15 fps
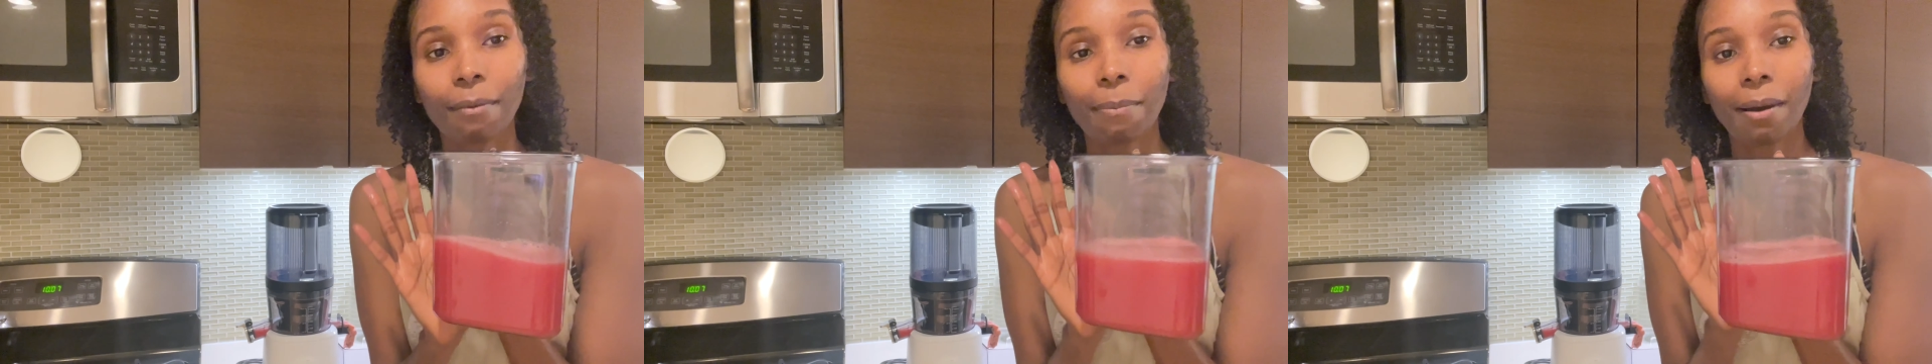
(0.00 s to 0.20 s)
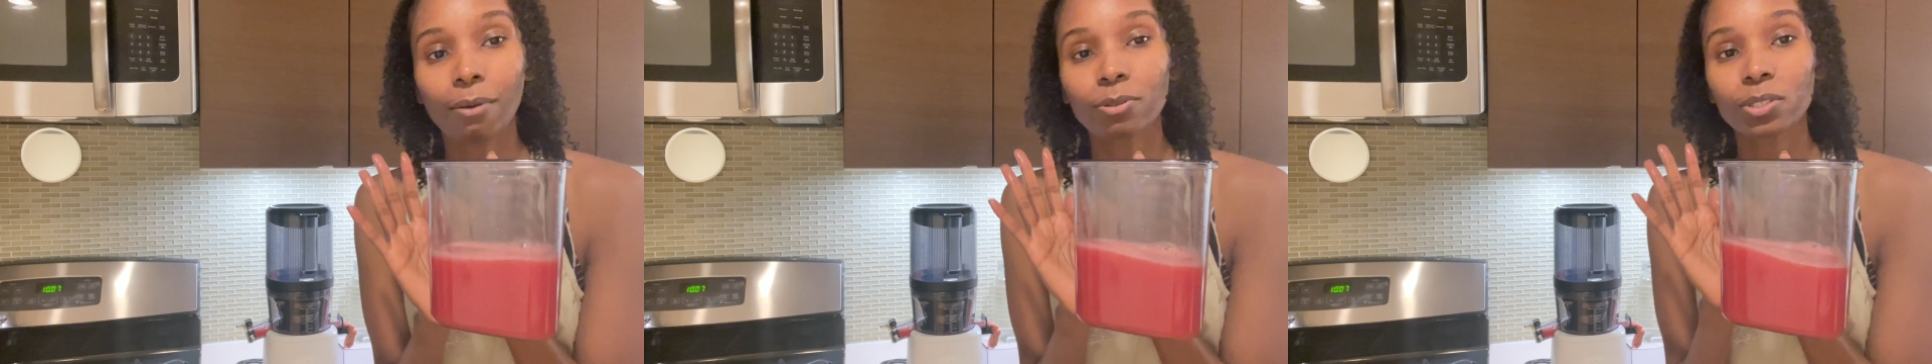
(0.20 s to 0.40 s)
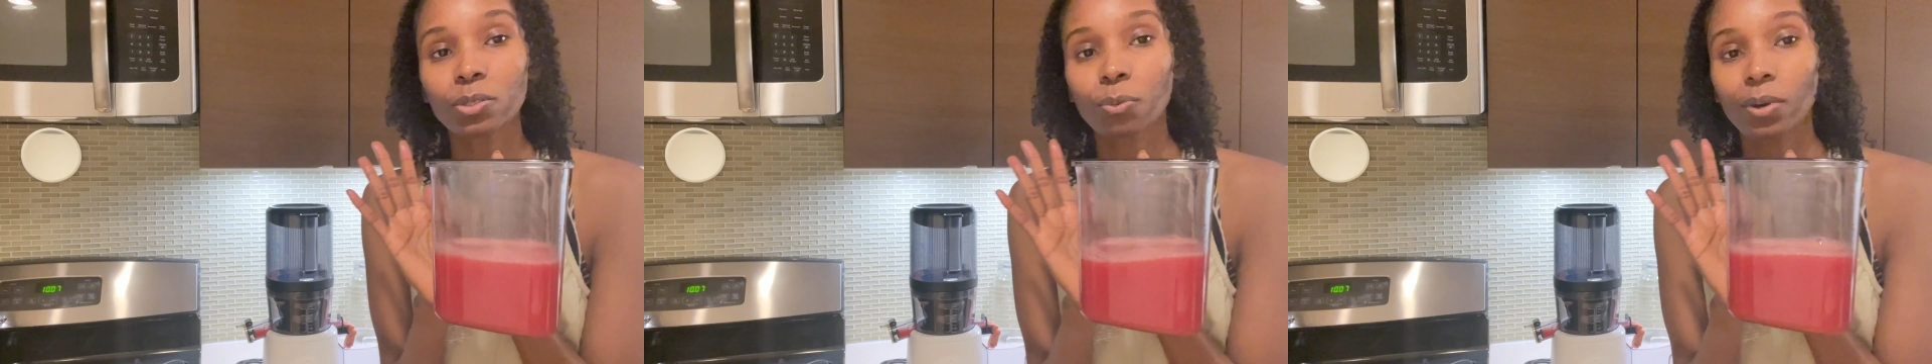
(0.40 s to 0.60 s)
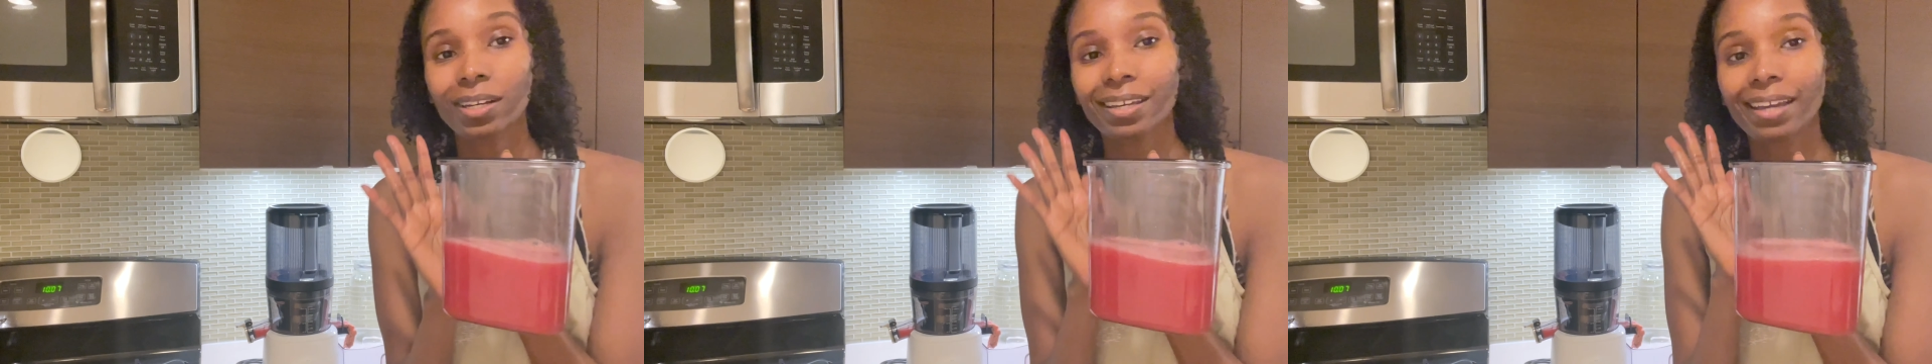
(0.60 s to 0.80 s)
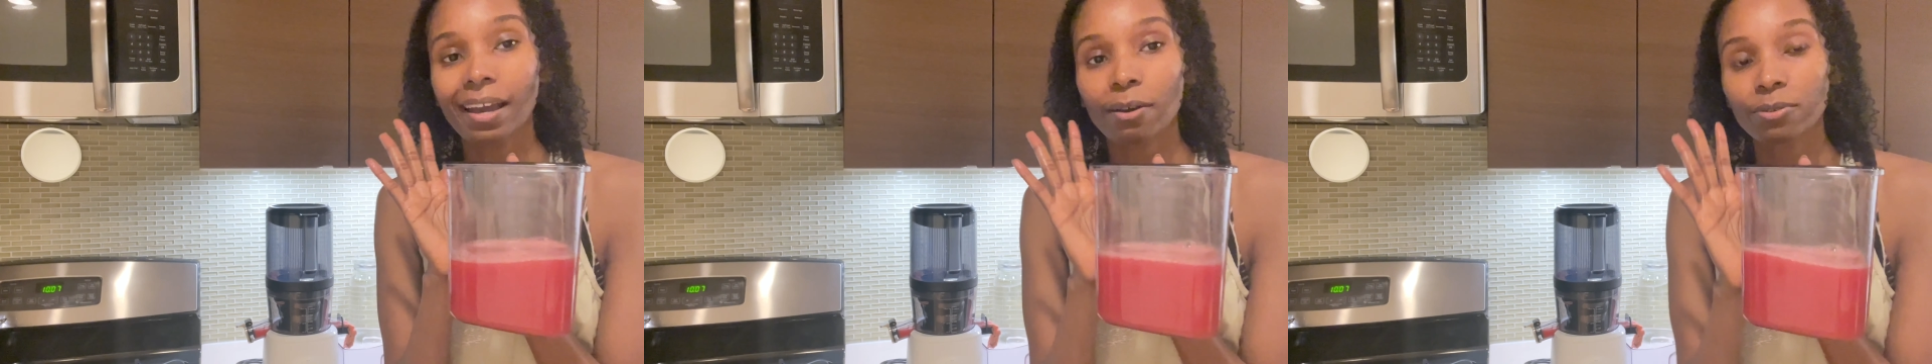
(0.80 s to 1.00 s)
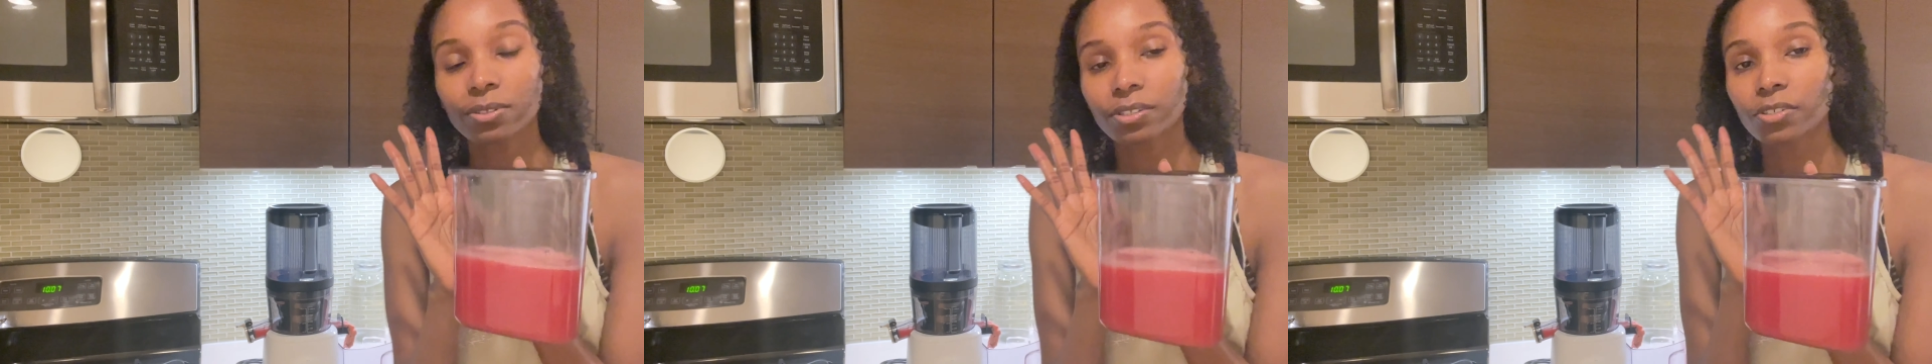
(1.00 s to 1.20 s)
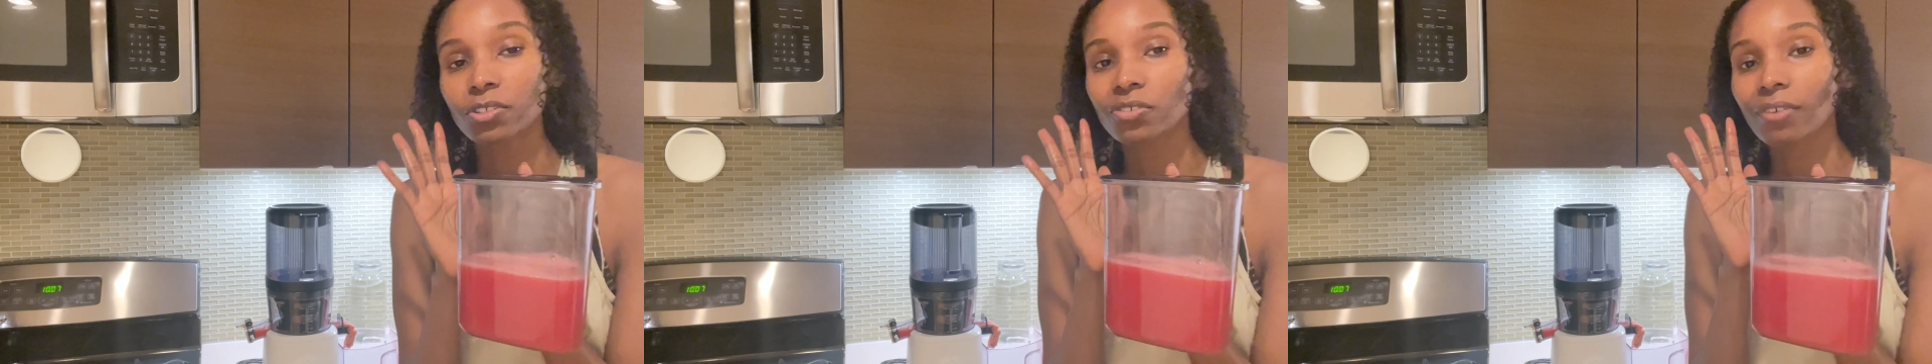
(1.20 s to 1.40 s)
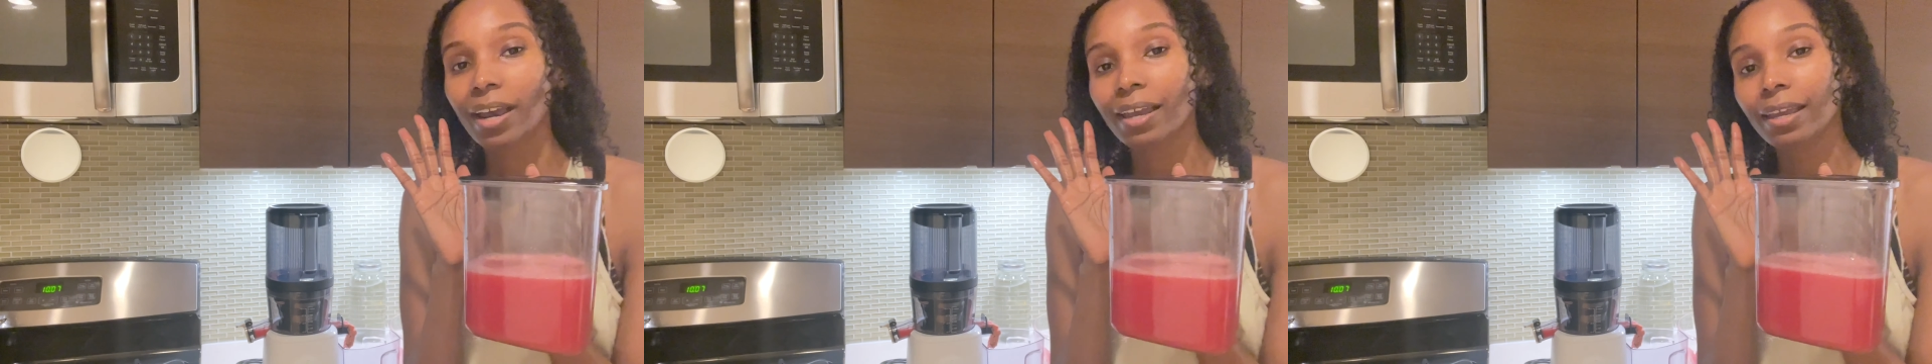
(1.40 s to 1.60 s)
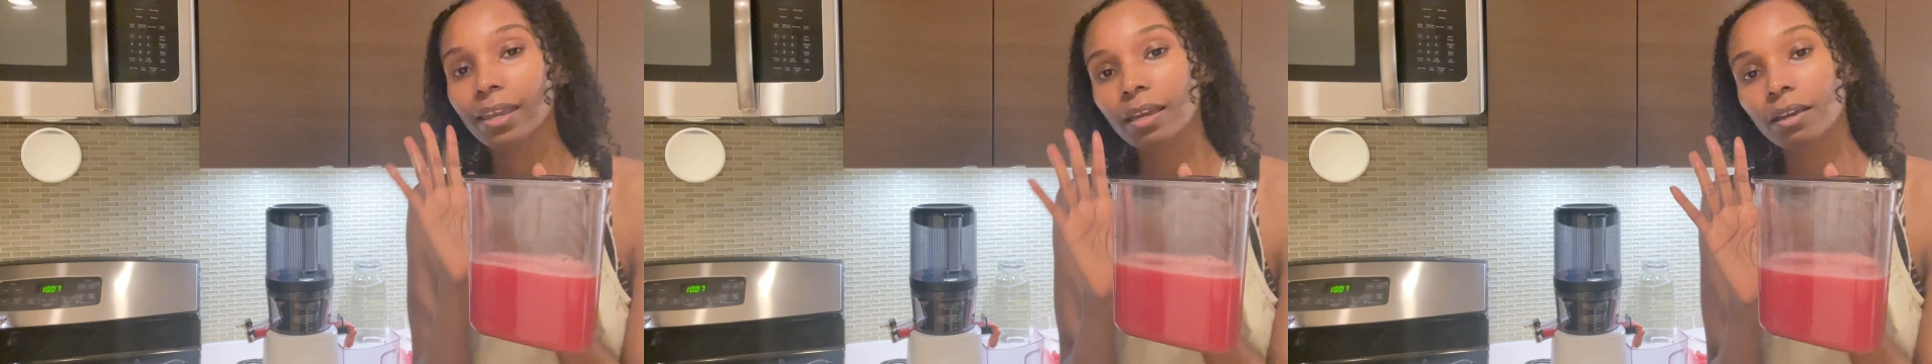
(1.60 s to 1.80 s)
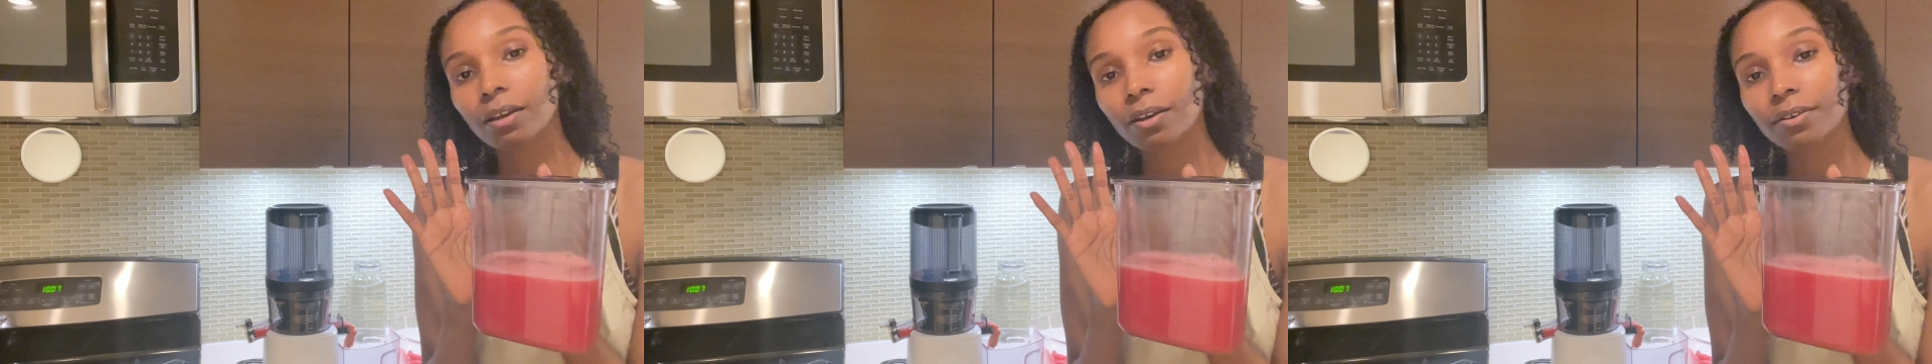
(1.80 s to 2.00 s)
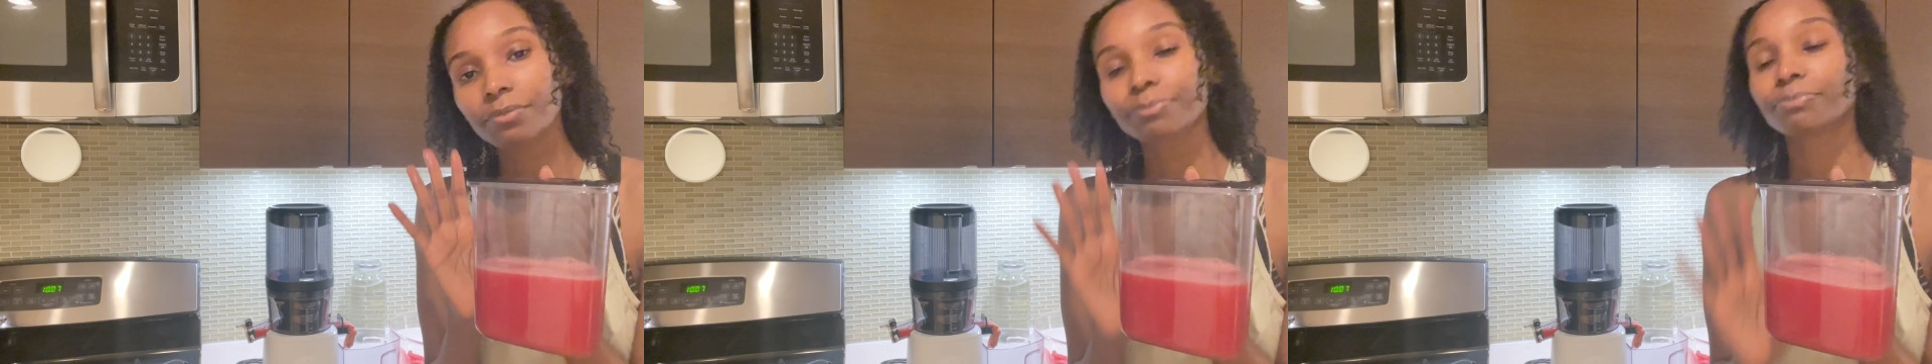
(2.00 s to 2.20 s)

about 20 ounces right here,